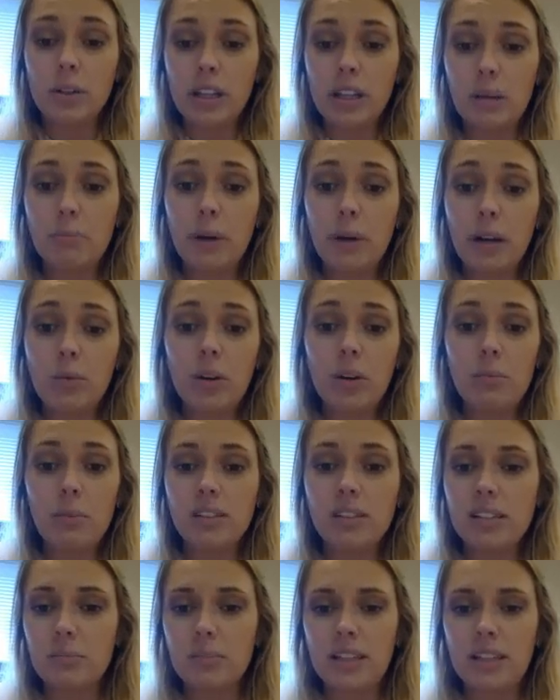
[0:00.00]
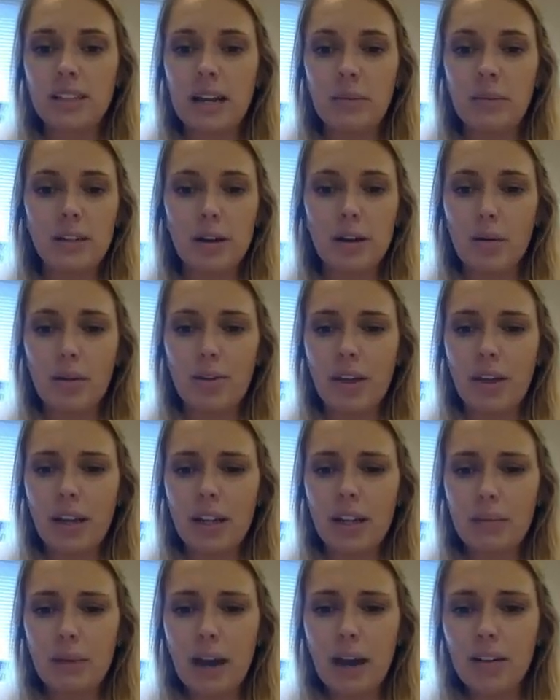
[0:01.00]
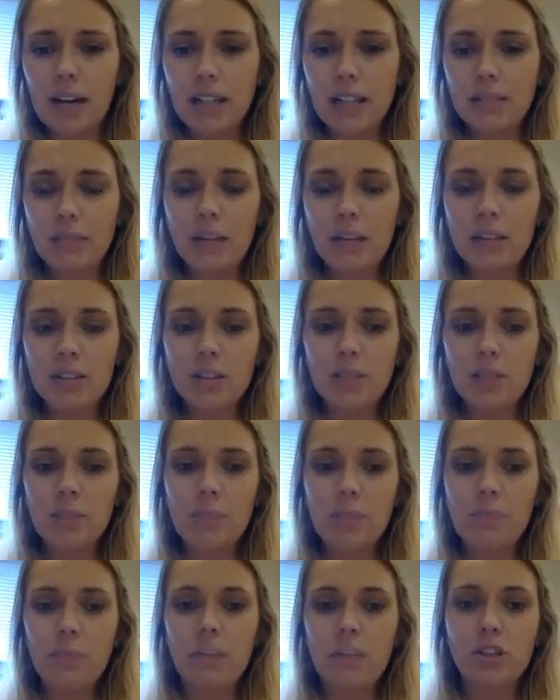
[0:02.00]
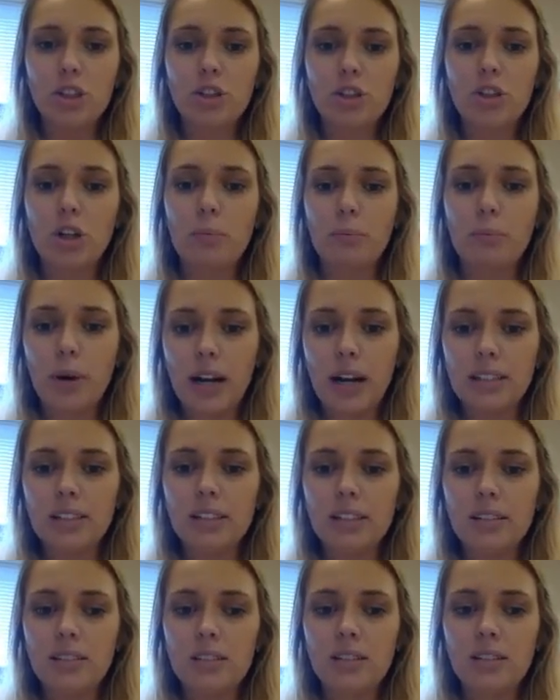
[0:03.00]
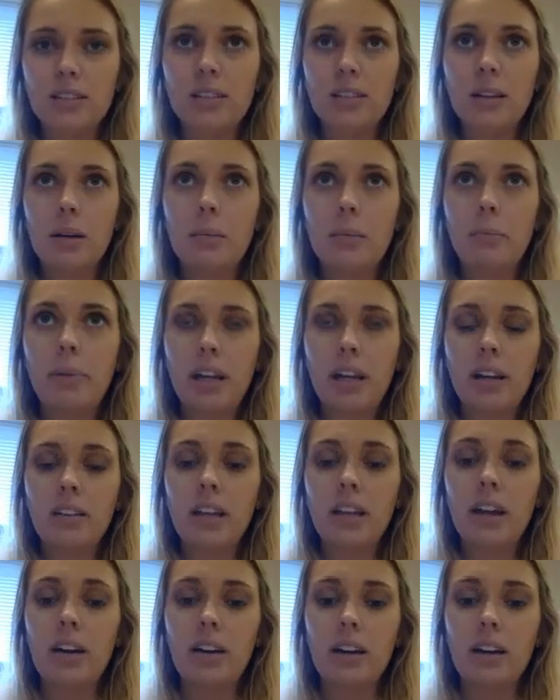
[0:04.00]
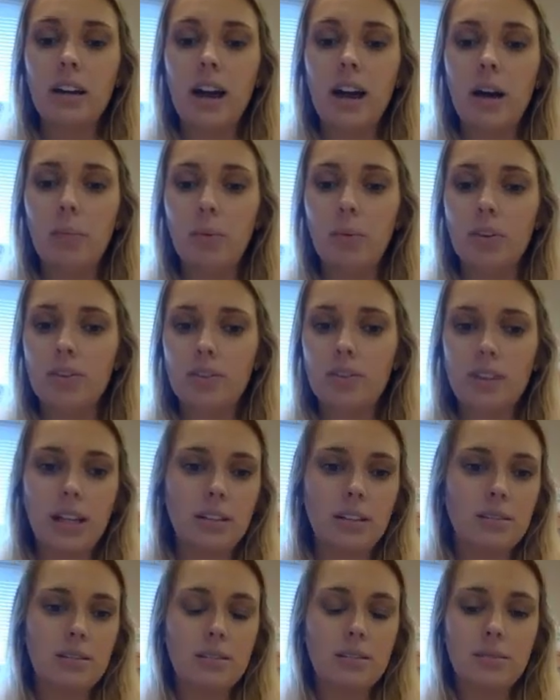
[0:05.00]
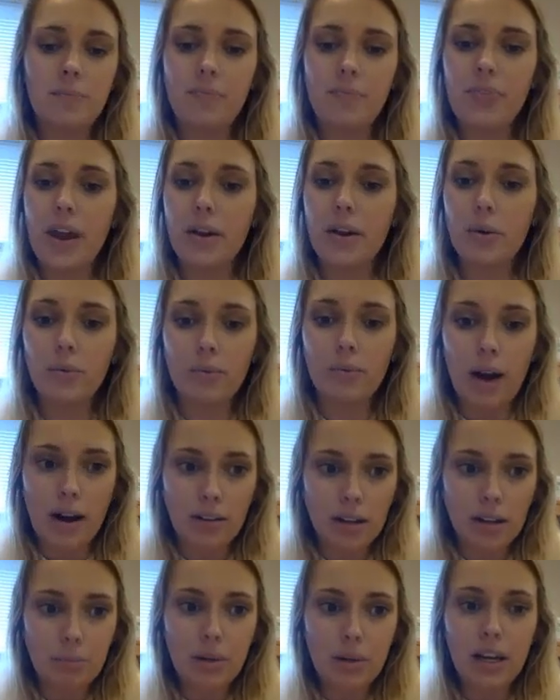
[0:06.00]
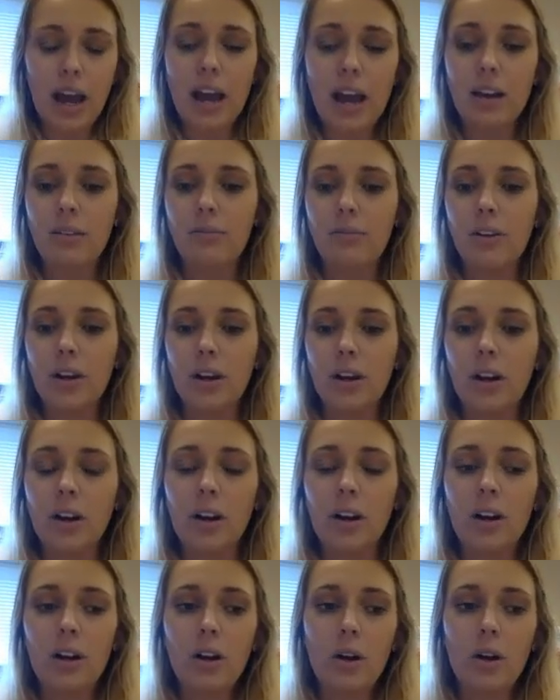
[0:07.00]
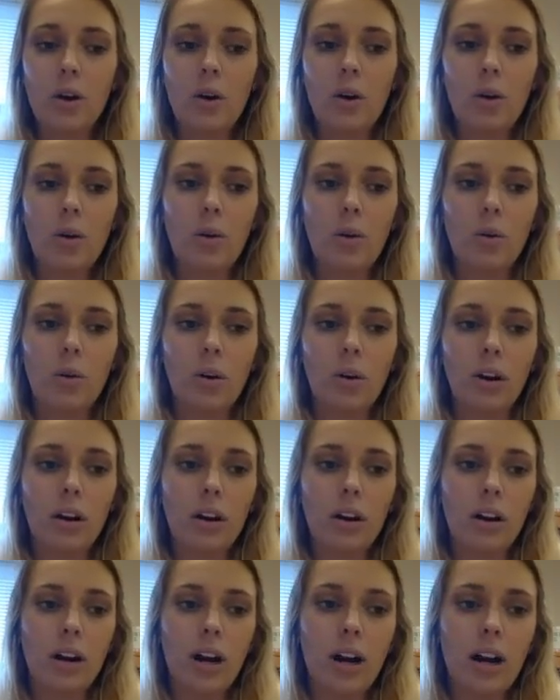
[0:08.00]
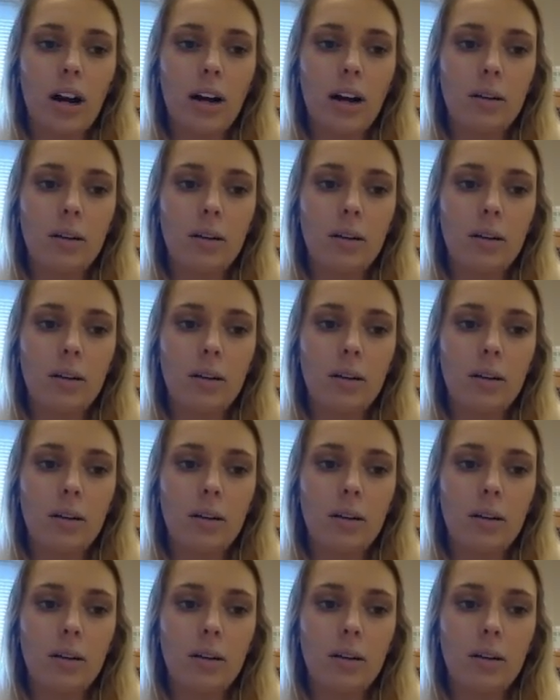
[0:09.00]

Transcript: really big one, but something that we don't think about as much. But just your presence being there can help with things like rowdy behavior or